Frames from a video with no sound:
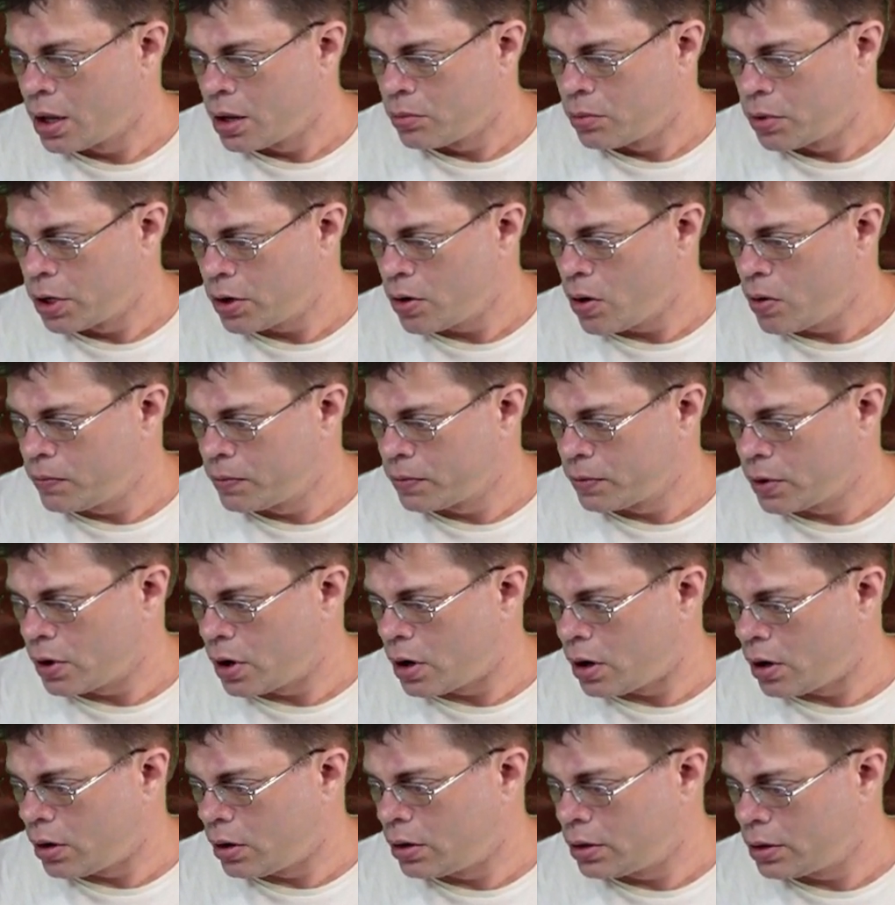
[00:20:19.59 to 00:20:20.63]
But
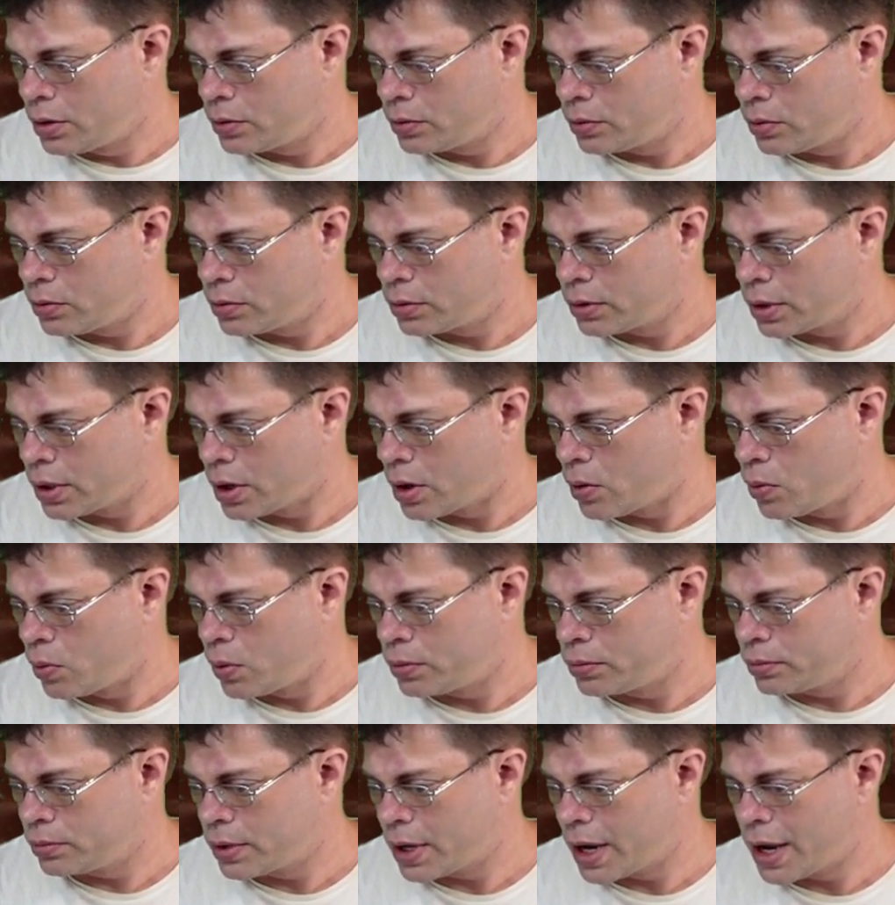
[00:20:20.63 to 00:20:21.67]
overall, you
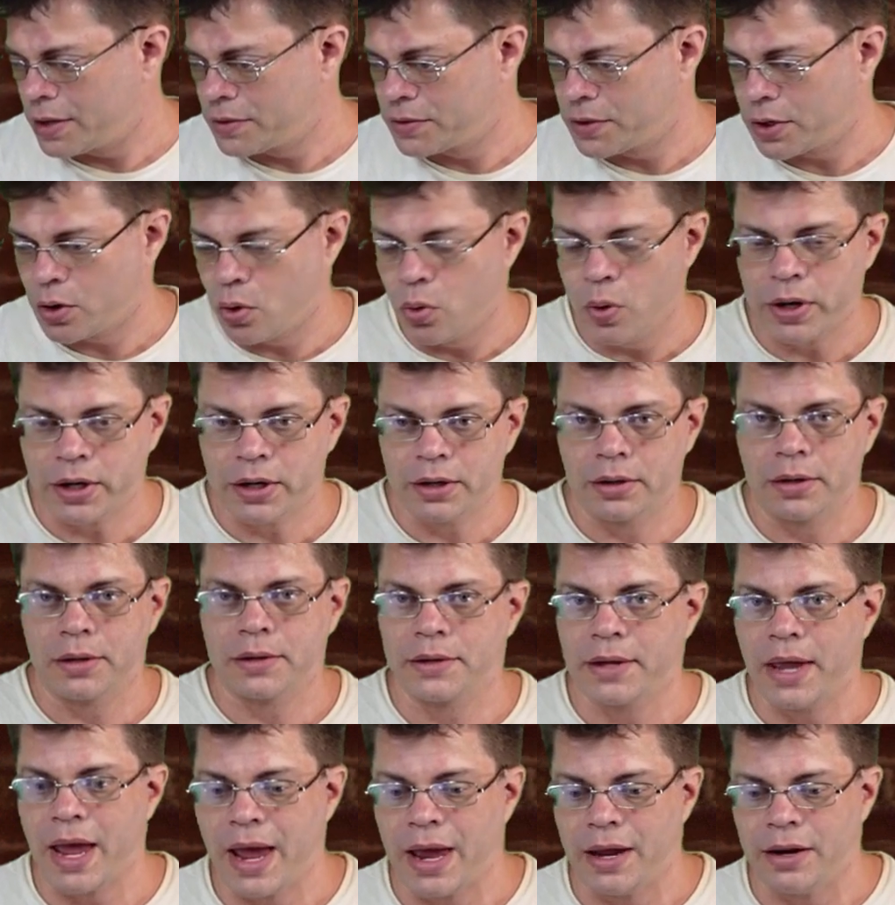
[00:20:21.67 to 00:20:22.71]
know, as a quick
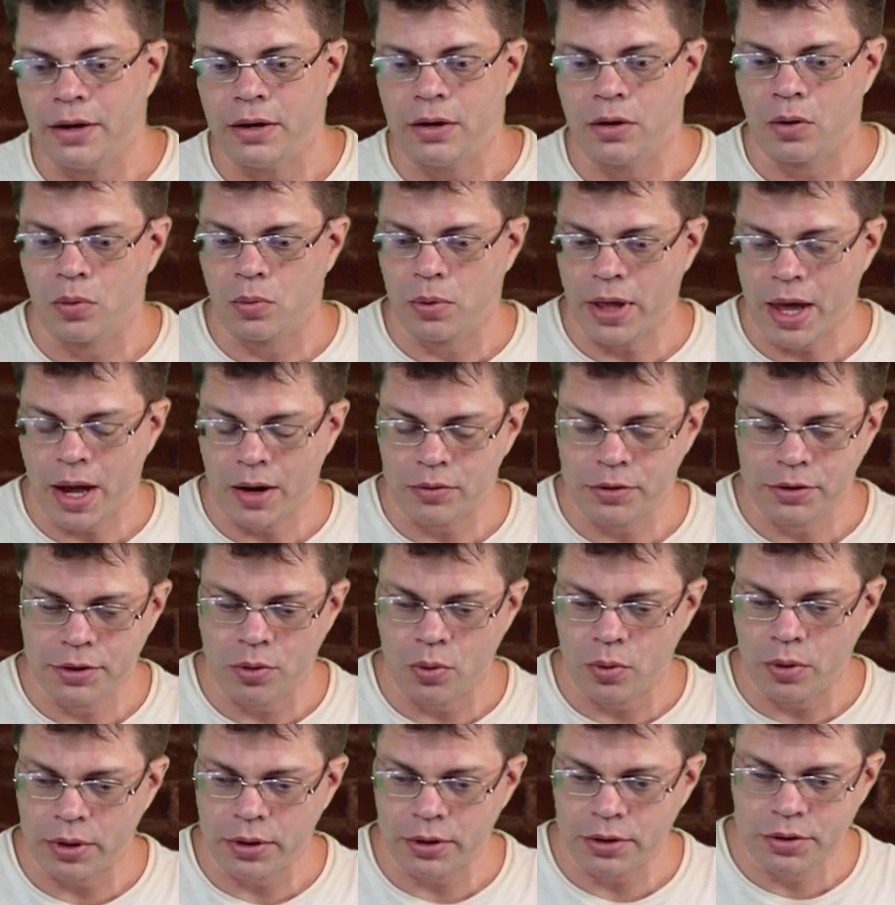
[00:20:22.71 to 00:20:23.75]
scan here without
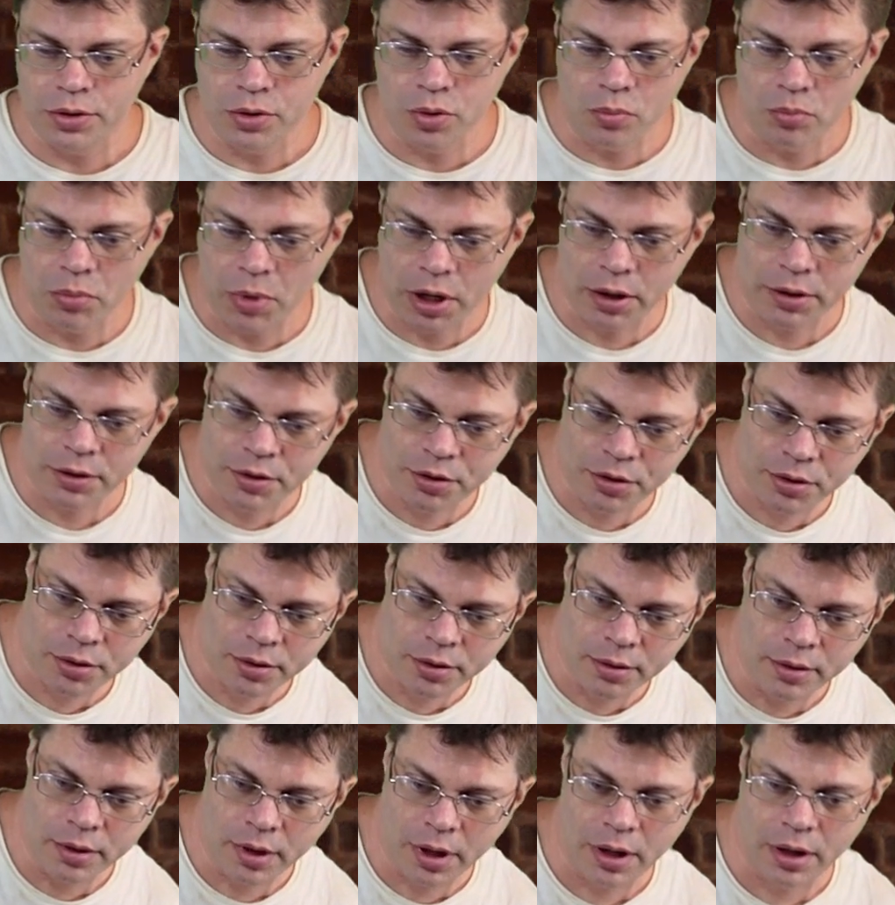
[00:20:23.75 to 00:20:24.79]
doing too much
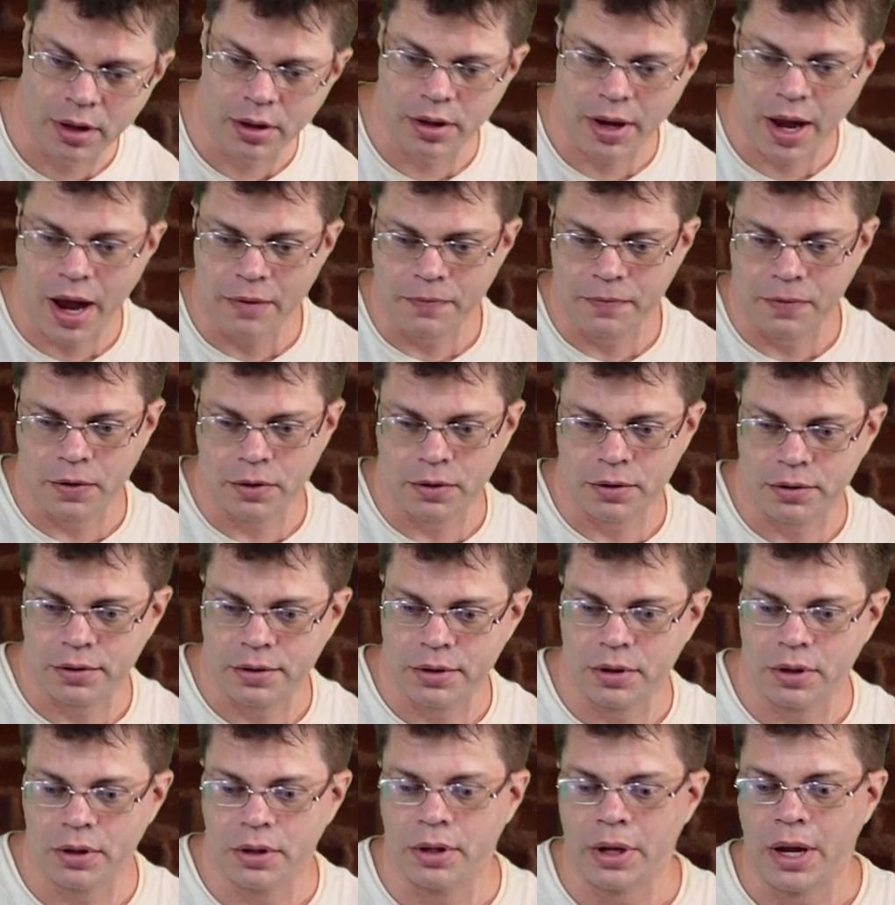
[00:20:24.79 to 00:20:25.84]
effort
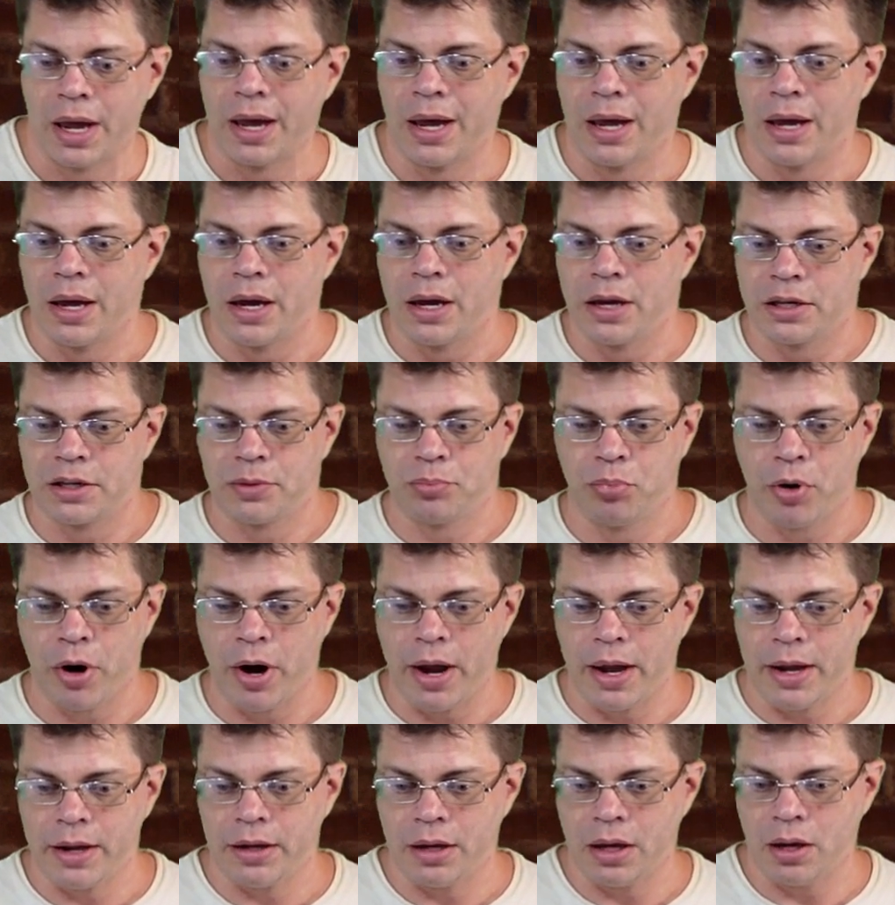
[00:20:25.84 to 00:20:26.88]
to
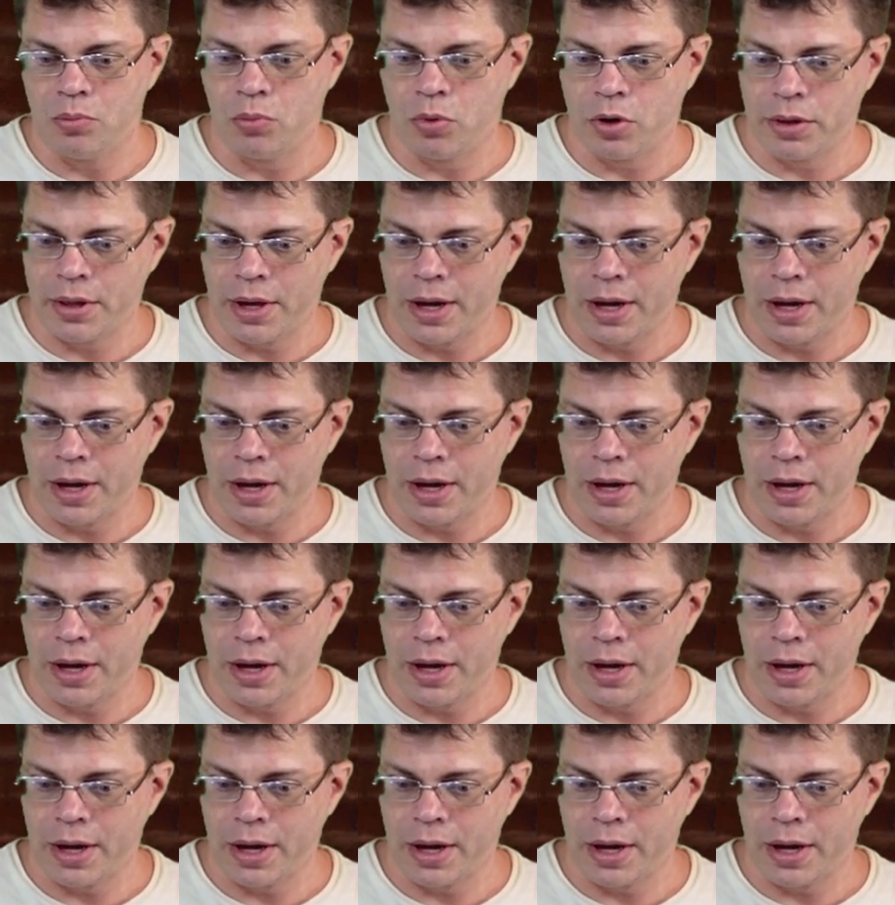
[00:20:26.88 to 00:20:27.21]
spraying him with